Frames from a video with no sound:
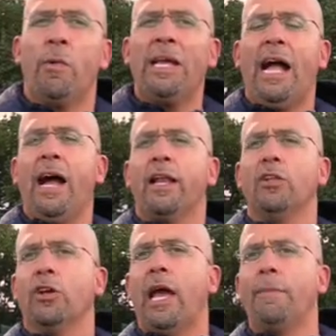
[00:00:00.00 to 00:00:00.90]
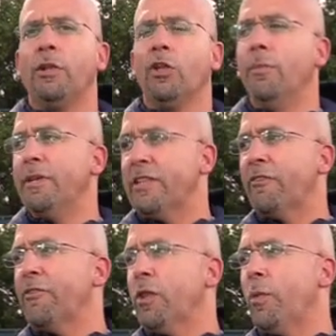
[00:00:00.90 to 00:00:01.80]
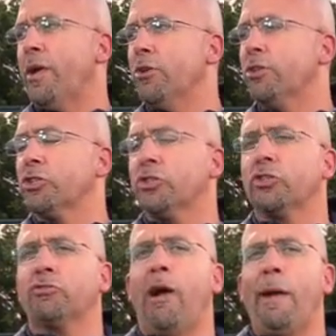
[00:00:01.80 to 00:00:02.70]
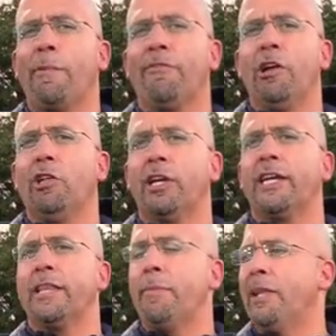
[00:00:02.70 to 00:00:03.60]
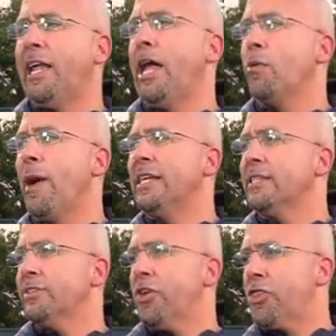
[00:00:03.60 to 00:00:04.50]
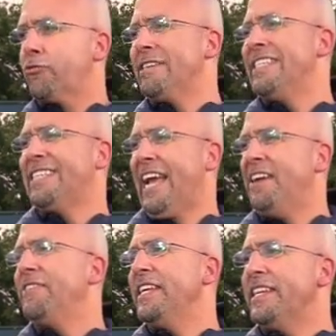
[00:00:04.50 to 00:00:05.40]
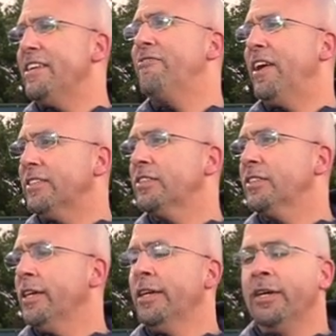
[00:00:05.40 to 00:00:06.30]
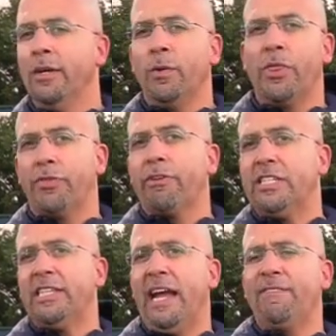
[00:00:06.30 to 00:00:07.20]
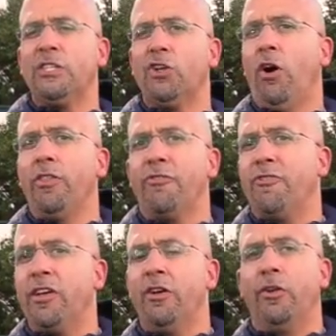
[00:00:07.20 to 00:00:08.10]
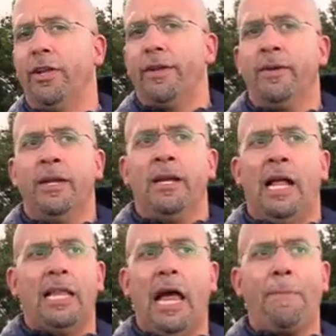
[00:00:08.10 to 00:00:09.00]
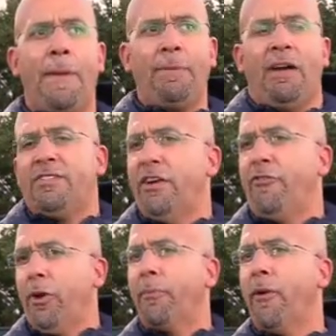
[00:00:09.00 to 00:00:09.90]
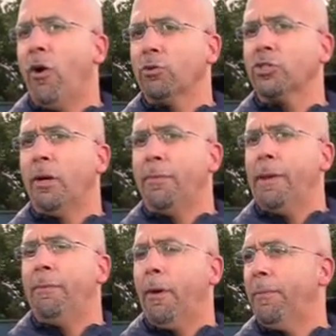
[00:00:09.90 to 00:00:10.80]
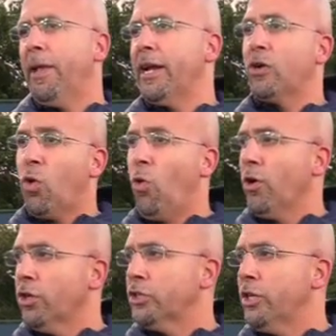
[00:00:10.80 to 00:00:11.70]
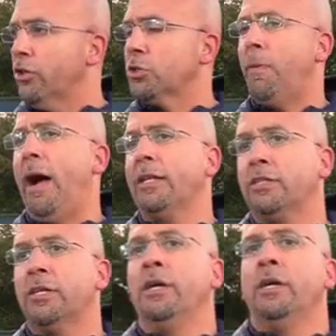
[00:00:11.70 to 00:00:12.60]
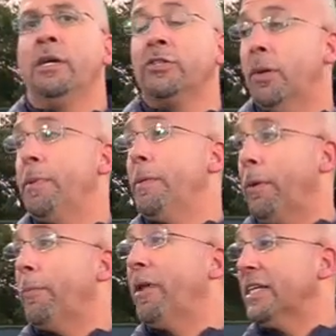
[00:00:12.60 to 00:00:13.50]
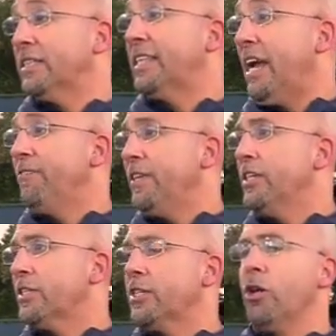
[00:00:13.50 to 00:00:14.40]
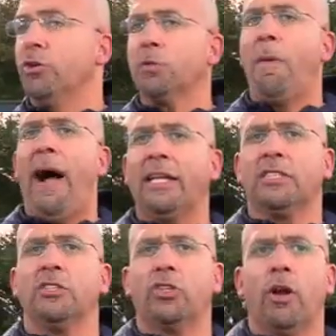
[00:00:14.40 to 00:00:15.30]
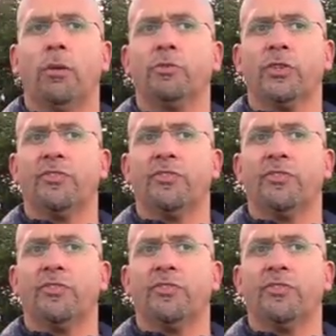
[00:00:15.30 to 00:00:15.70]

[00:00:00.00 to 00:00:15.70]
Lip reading: Yeah, we kind of look at him a little bit different than the way you just described. We really look at them in a lot of ways as a three safety defense with three safeties on the field, and a lot of people have different approach. Some people are playing corners in those spots, some people are playing safeties in those spots in terms